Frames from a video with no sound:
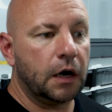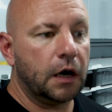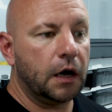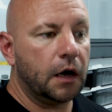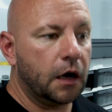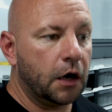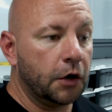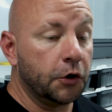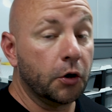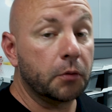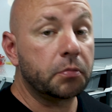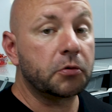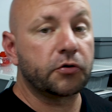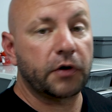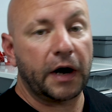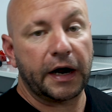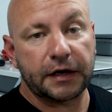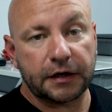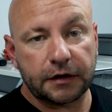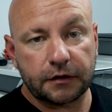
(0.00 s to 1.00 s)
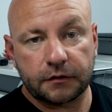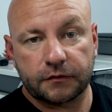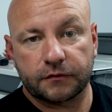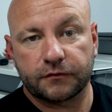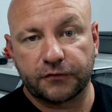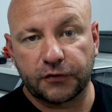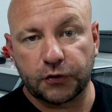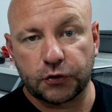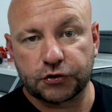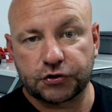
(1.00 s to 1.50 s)
an upgraded
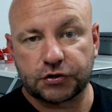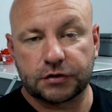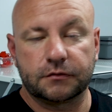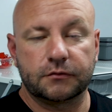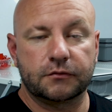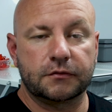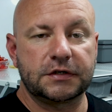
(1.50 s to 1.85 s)
version,